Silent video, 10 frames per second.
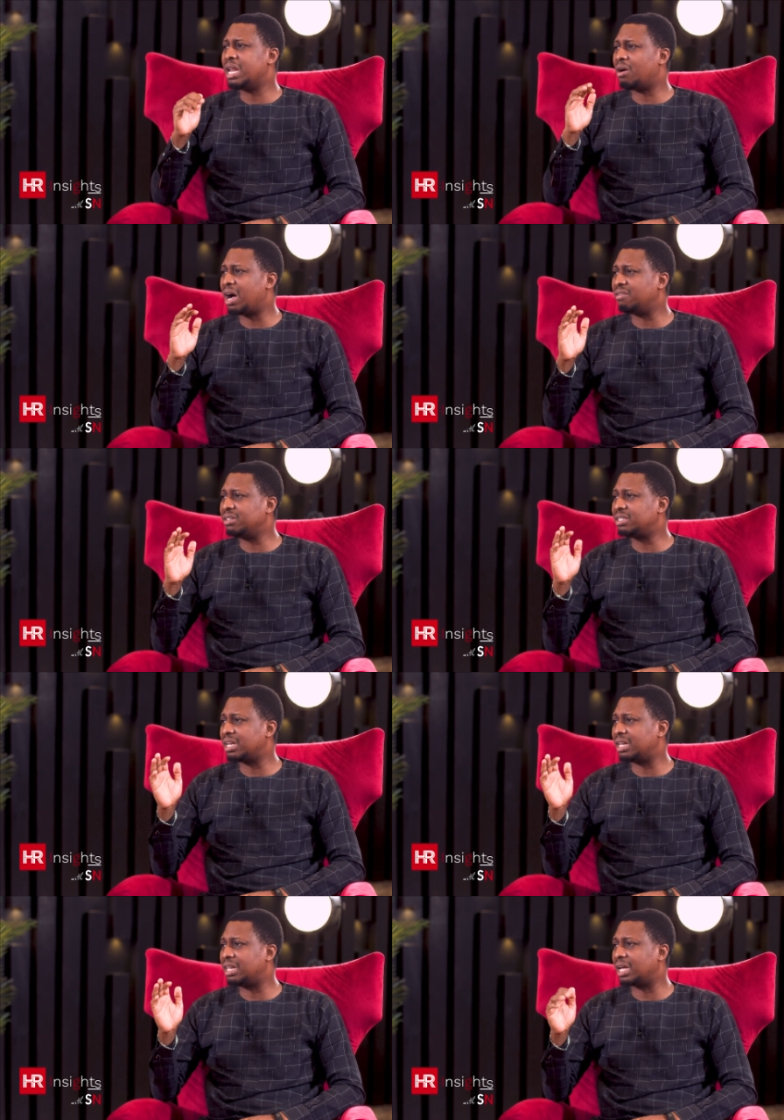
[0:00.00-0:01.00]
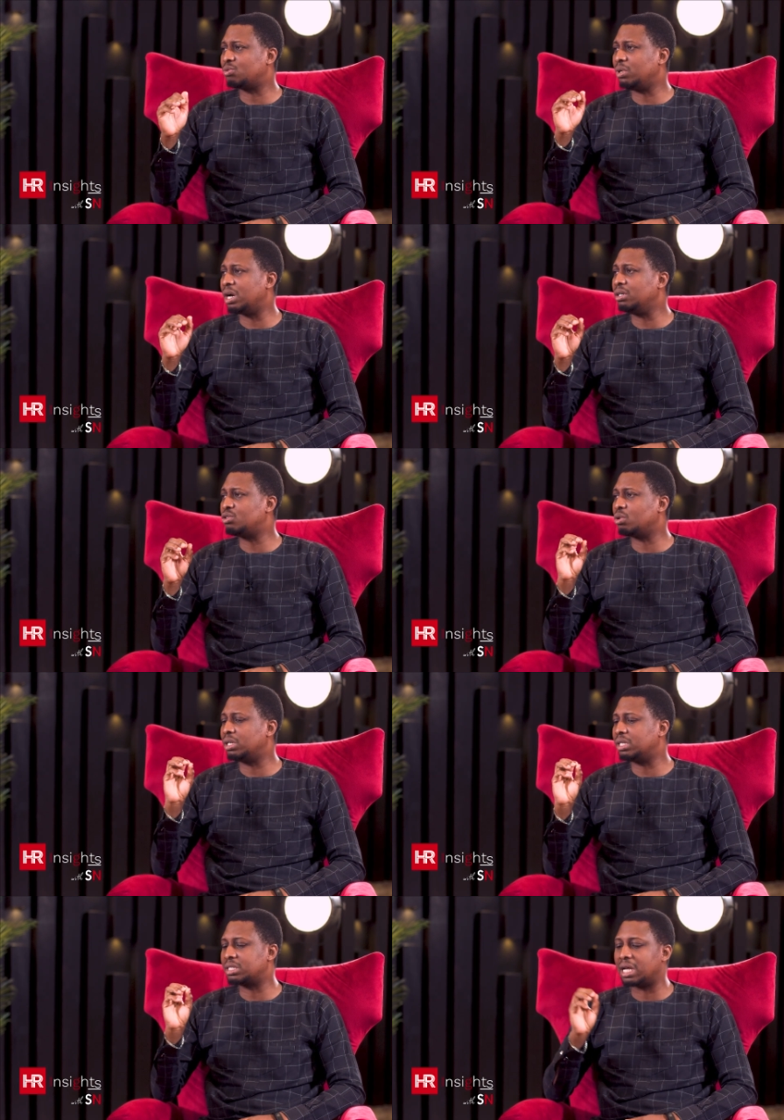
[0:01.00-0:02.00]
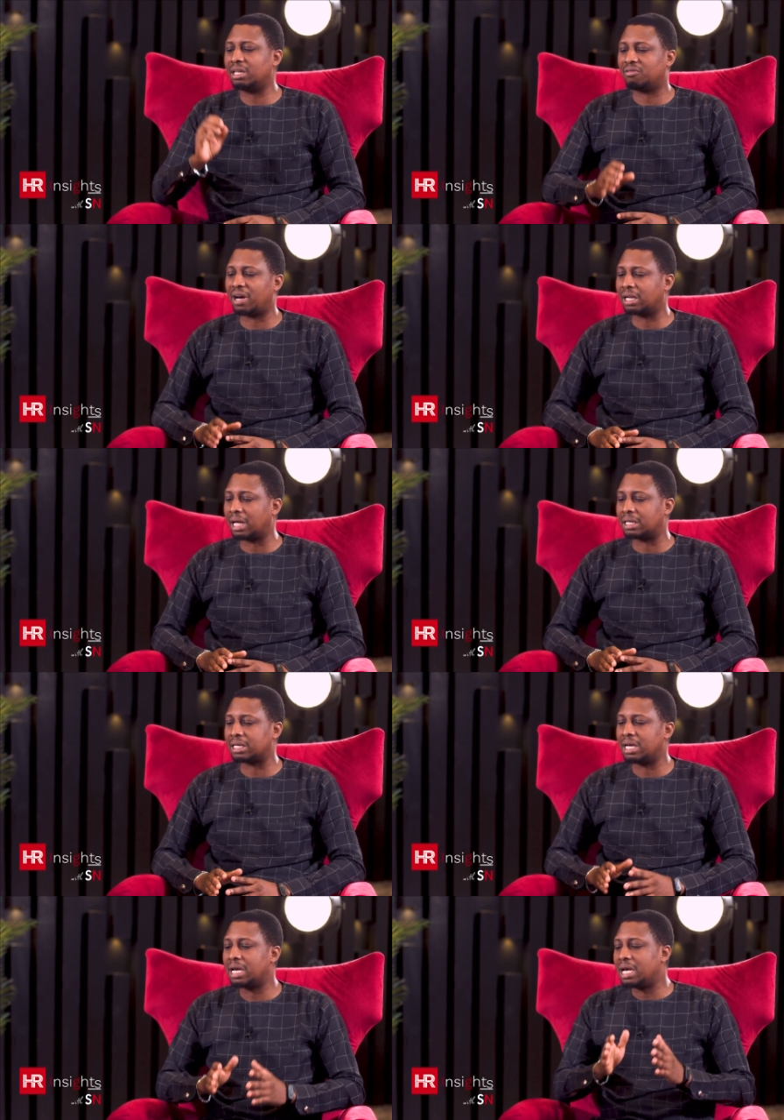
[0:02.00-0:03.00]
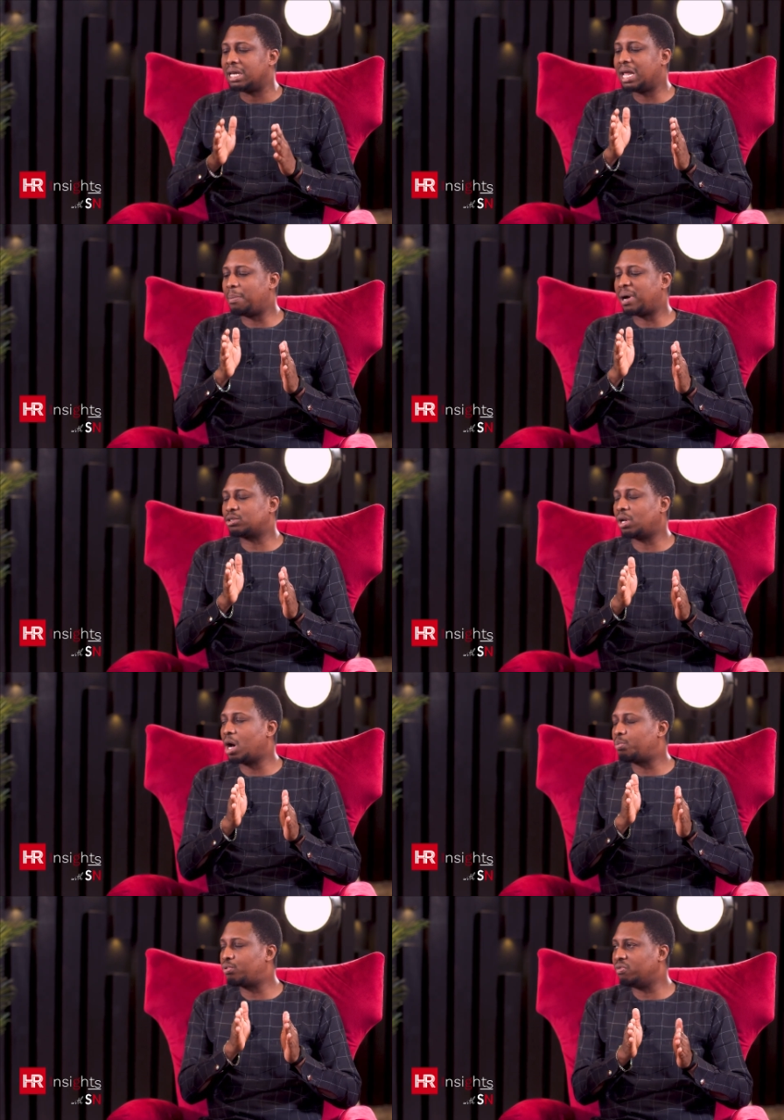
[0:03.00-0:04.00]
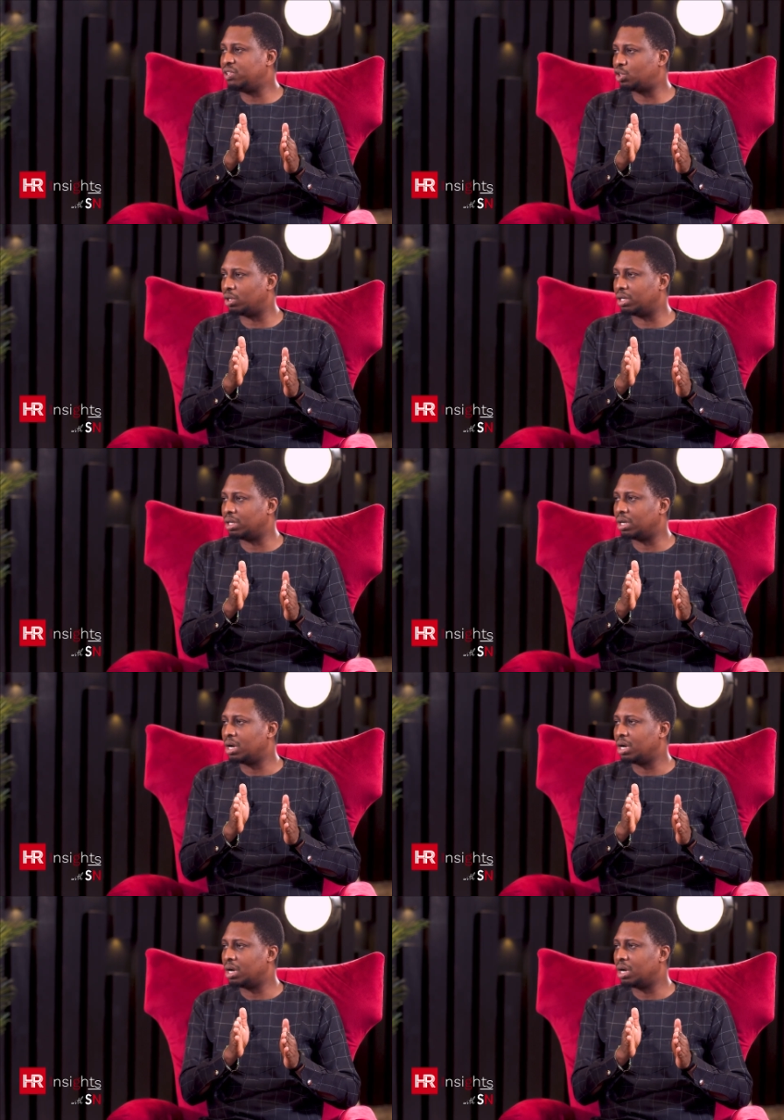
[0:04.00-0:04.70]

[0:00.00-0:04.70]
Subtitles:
Now, having said that, we now need to understand the fact that that particular provision